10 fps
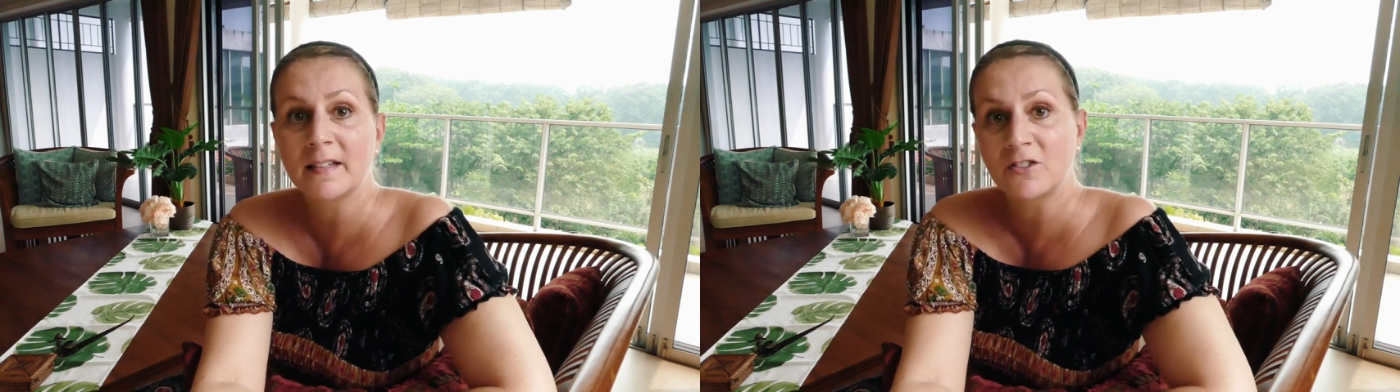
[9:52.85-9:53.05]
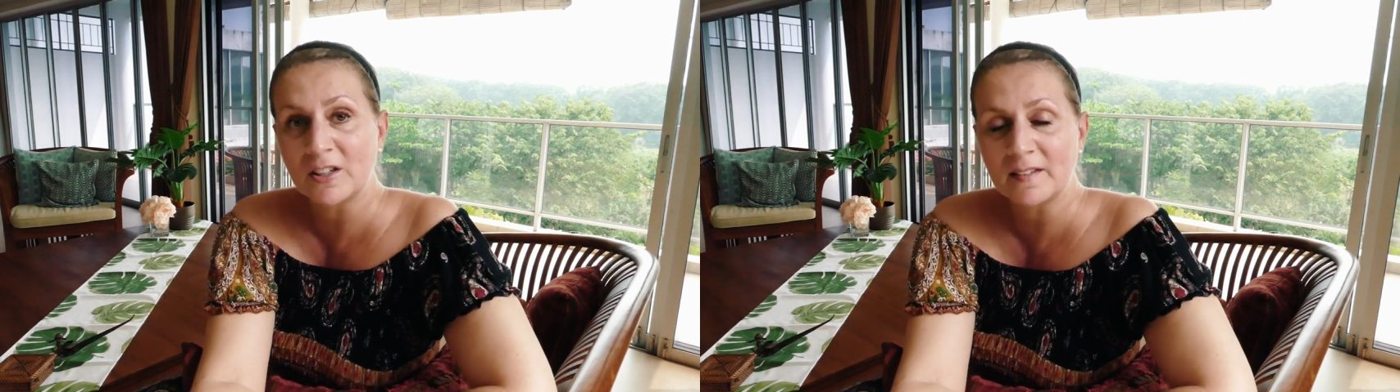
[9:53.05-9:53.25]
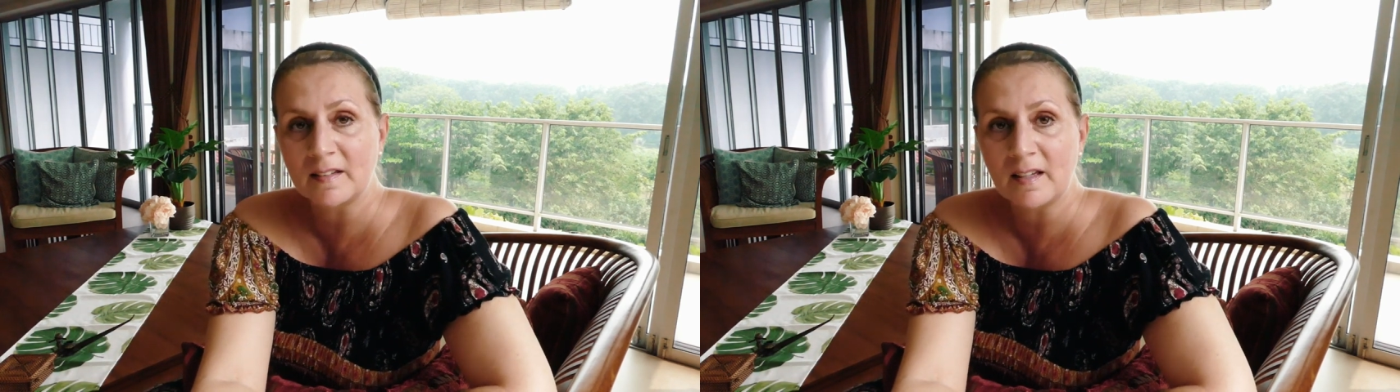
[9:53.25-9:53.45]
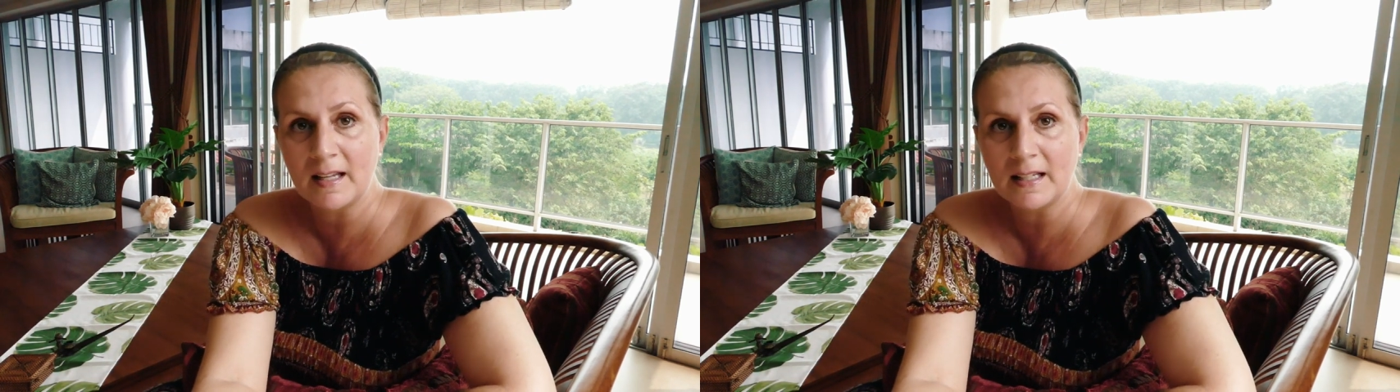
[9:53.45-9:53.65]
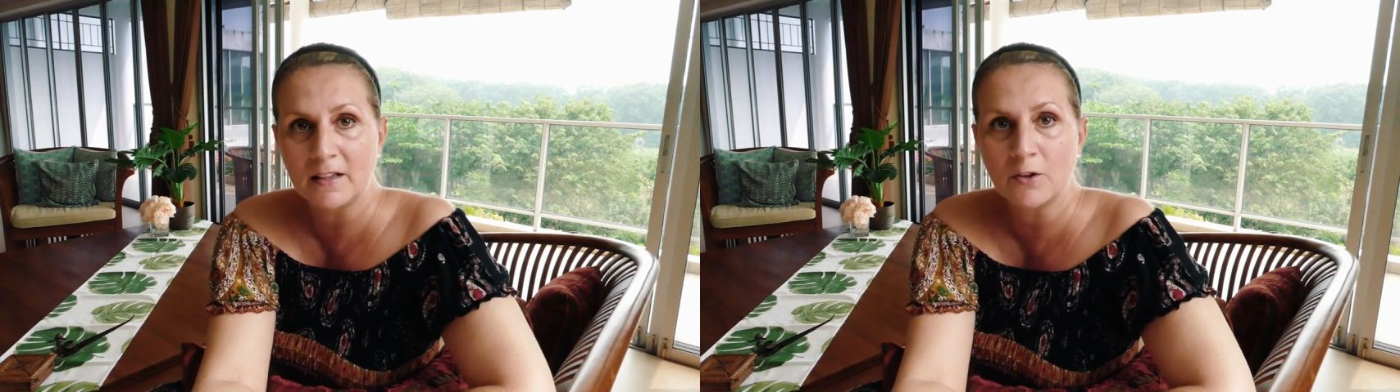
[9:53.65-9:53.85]
suggested
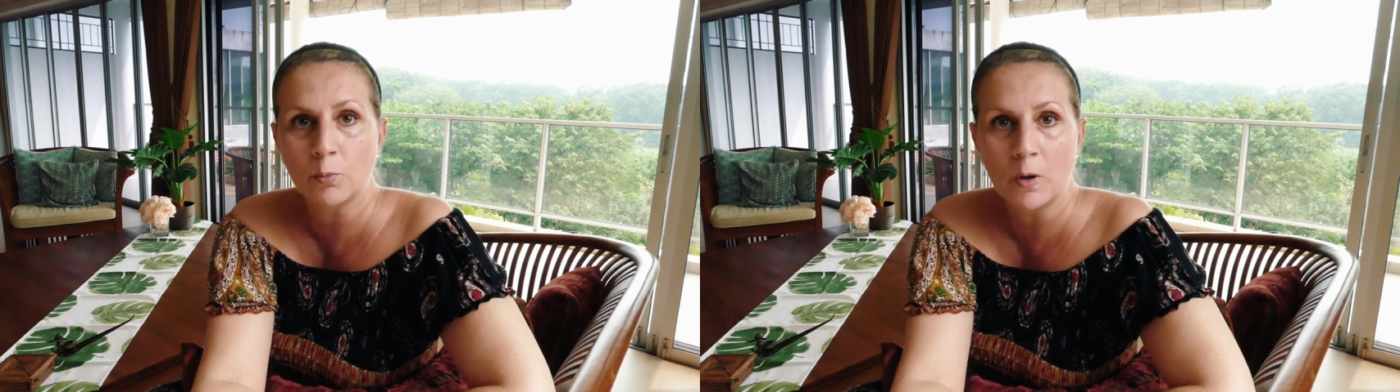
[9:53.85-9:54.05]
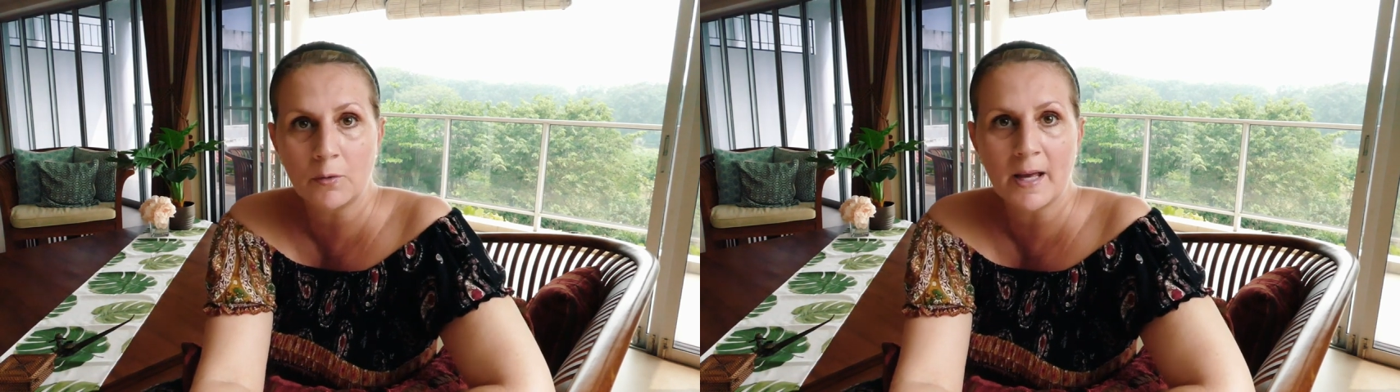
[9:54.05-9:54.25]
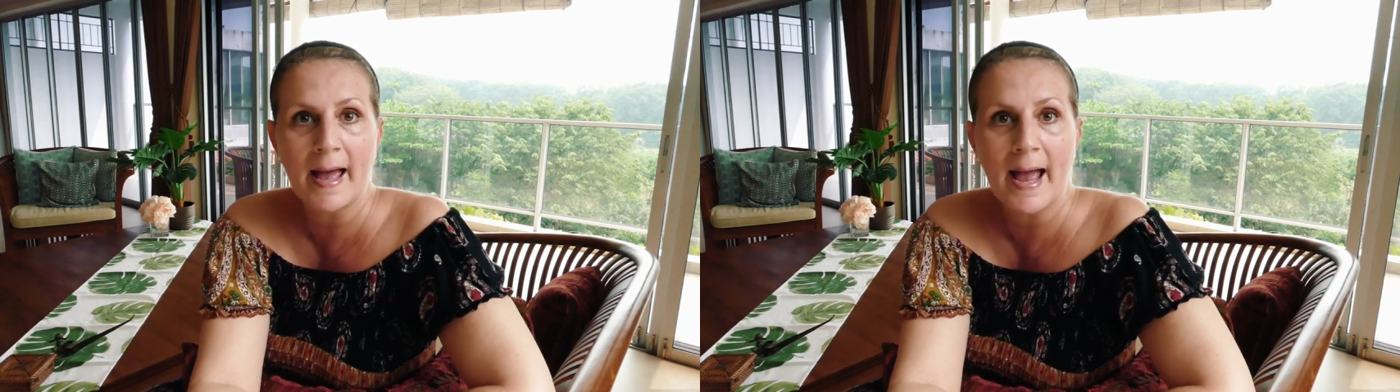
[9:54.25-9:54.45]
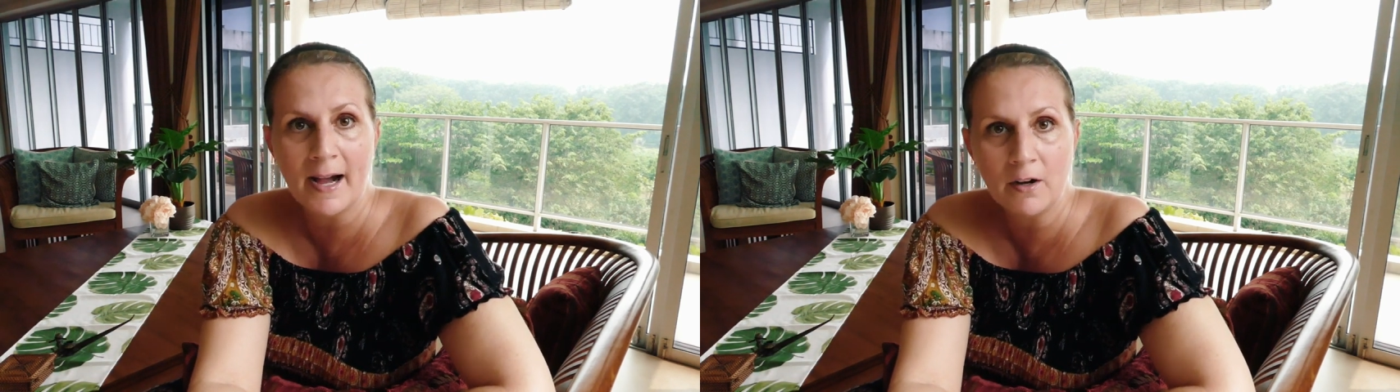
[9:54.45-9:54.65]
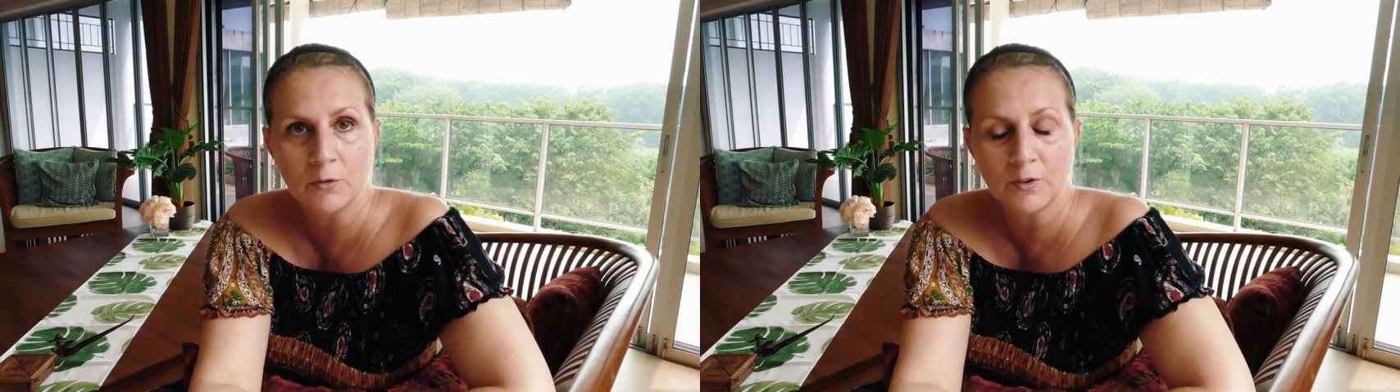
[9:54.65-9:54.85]
taking the Rona
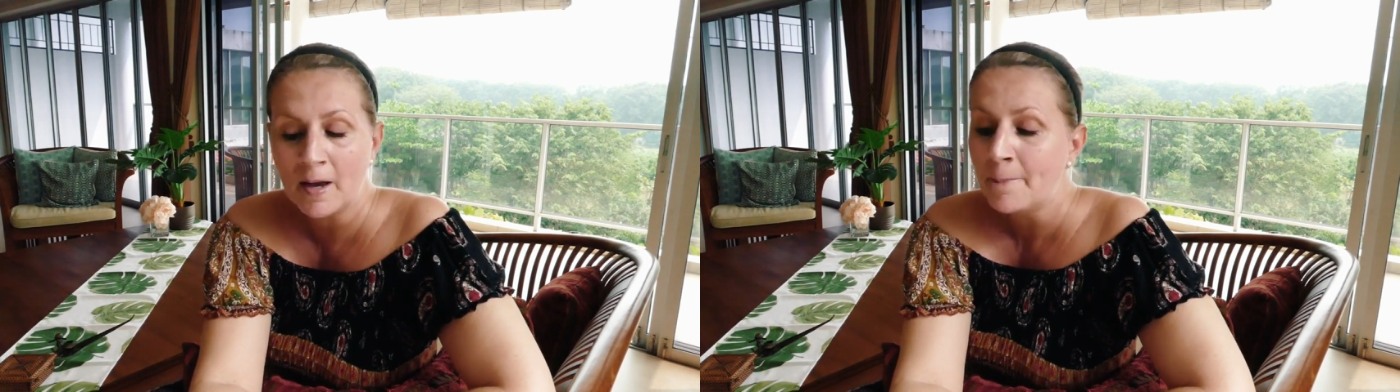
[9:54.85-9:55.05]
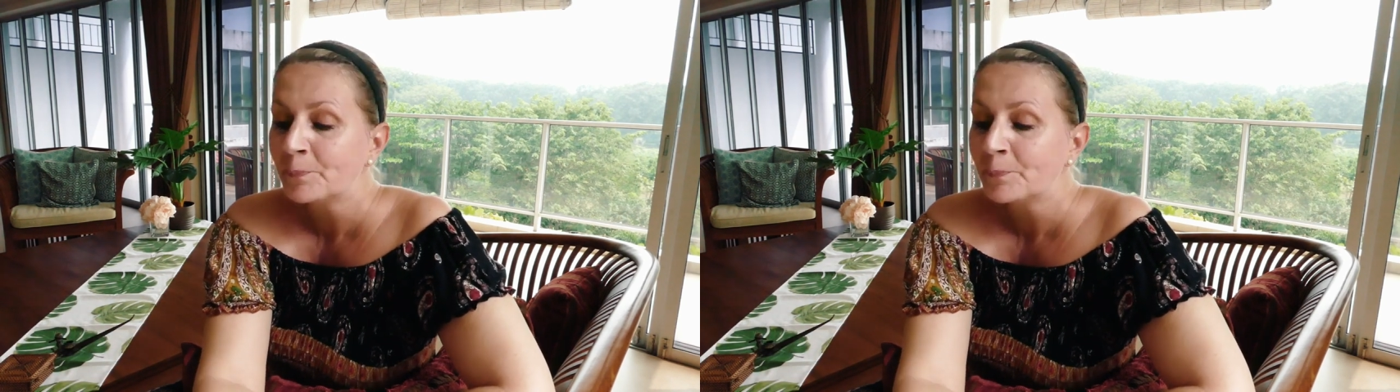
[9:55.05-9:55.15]
out.